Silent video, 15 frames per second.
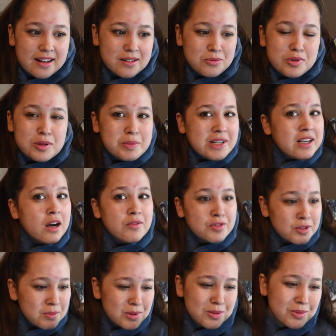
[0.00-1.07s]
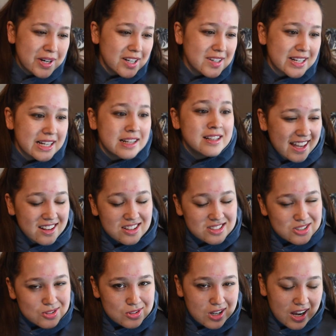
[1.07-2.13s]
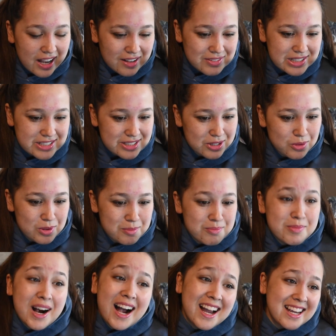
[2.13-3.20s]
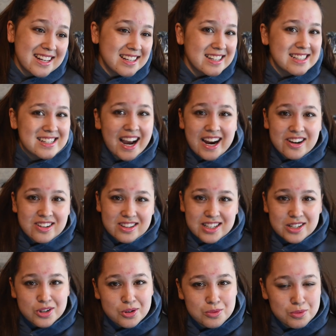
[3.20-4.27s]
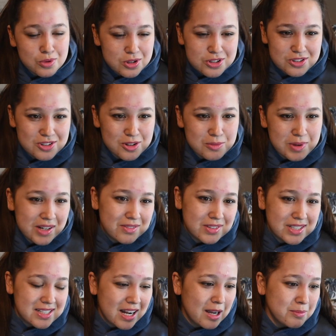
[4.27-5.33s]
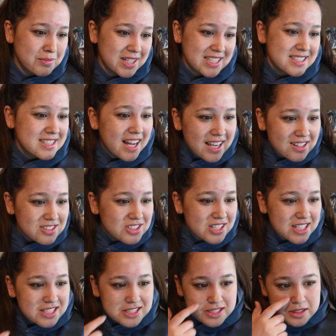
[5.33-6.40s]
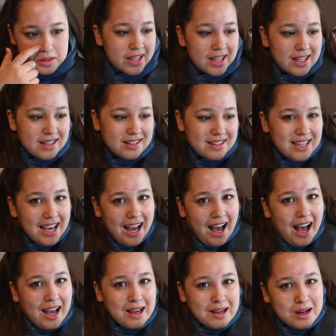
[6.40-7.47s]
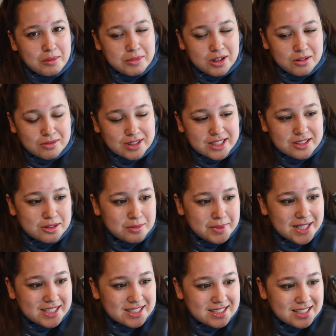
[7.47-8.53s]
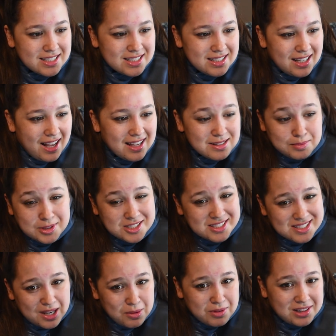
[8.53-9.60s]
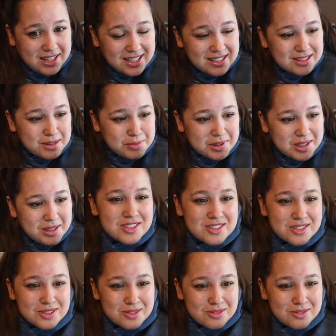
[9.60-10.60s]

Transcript: will be comfortable wearing. And also not having to go and buy an entirely new wardrobe every time my style changes. And yeah, I, I'm no Rachel Maksy as much as I would like to be. Just a